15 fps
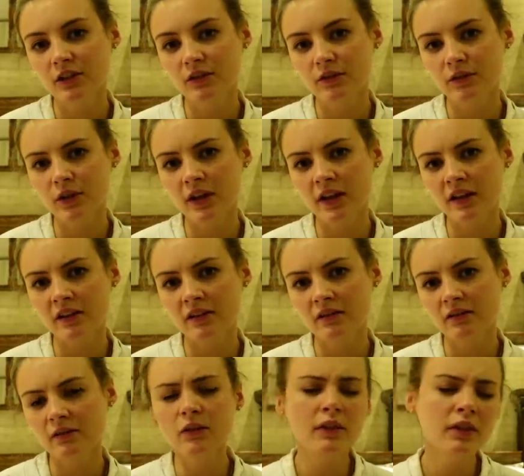fully,
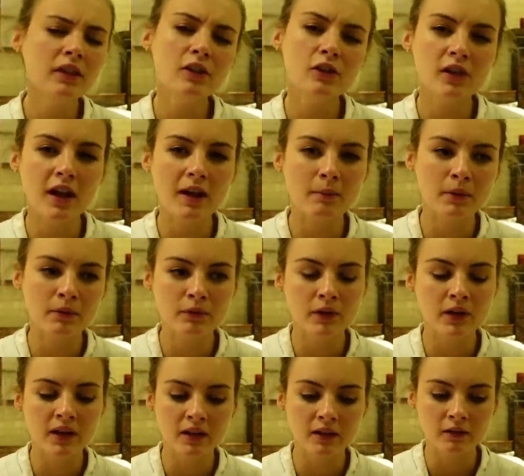well, I think you can be
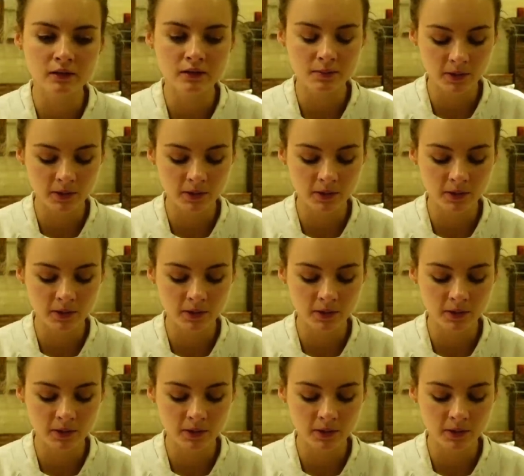fully healed,